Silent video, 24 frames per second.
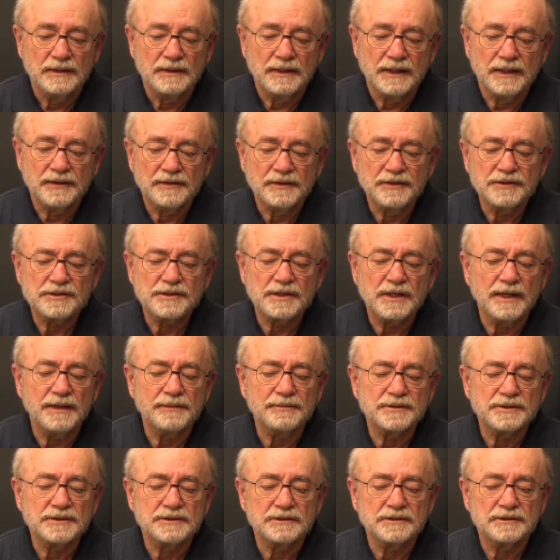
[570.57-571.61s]
At this
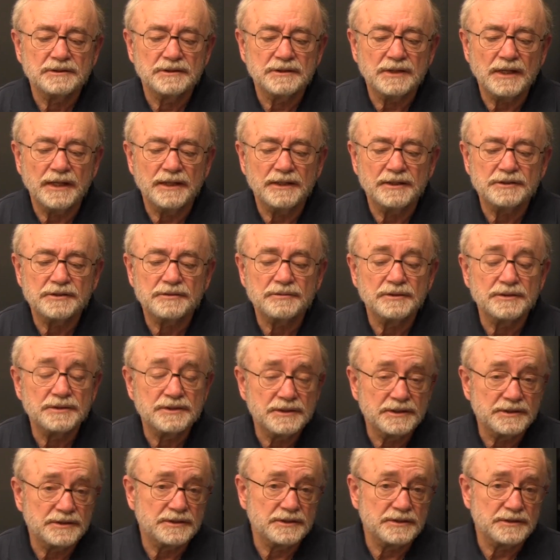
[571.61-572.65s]
time, Zionist
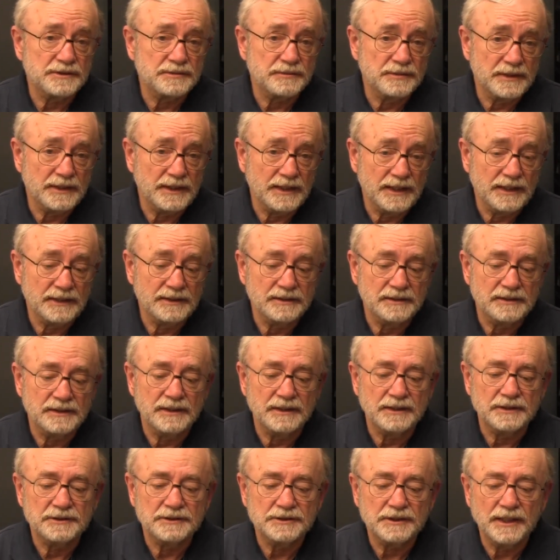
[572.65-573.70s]
resistance began to
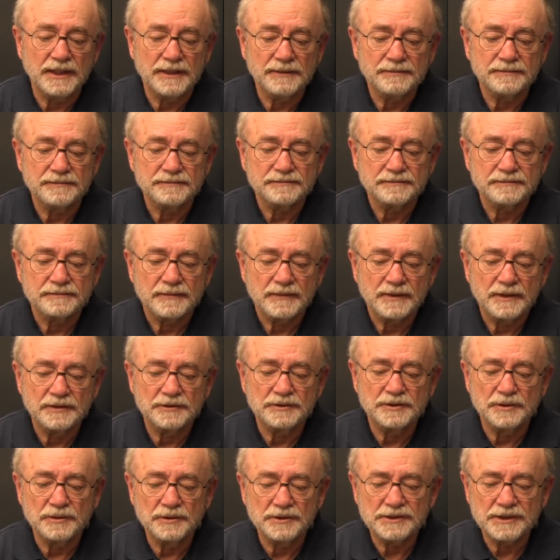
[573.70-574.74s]
take shape. The
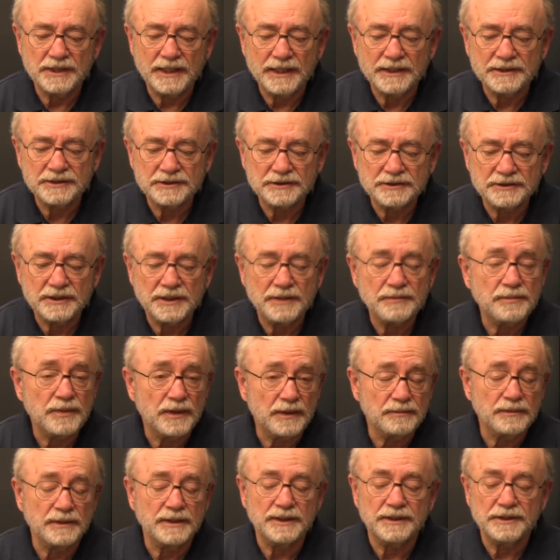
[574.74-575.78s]
Jewish Agency
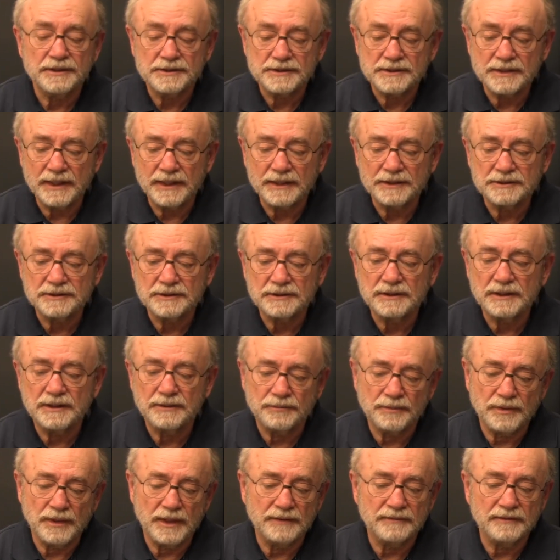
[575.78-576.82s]
publicly sanctioned
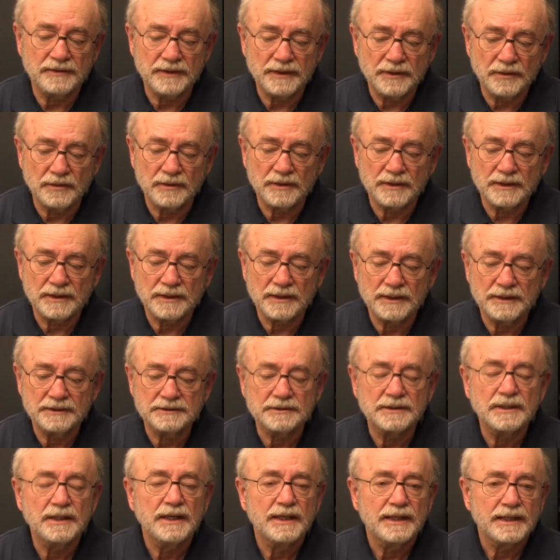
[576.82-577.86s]
and privately
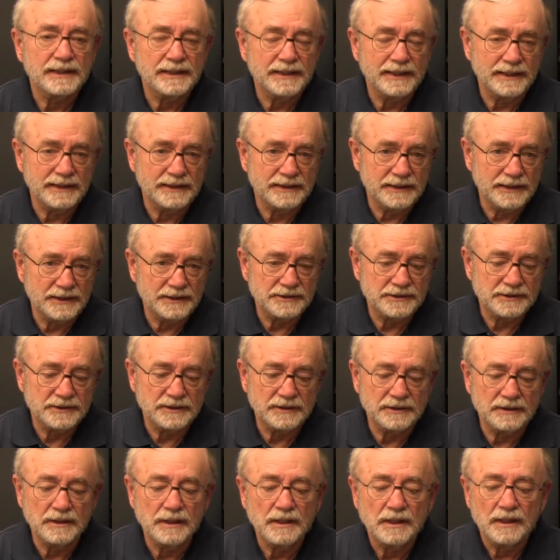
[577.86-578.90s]
organized
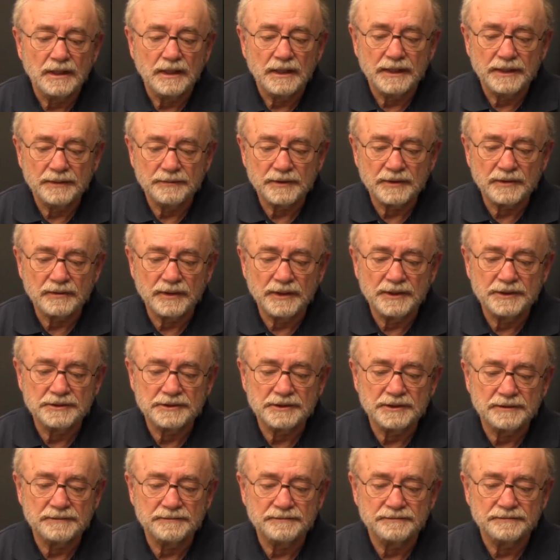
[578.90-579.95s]
clandestine
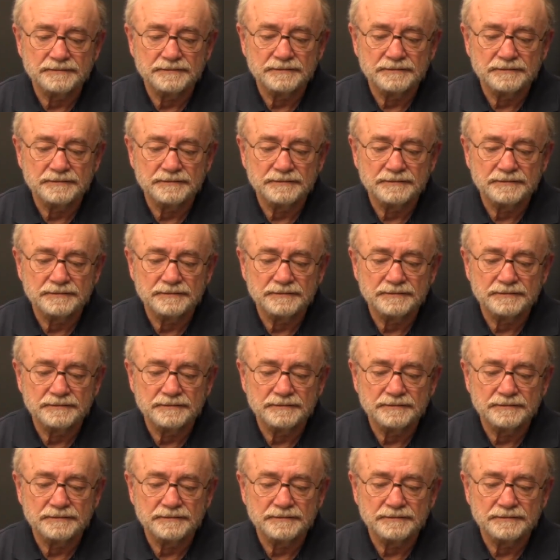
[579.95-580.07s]
immigration.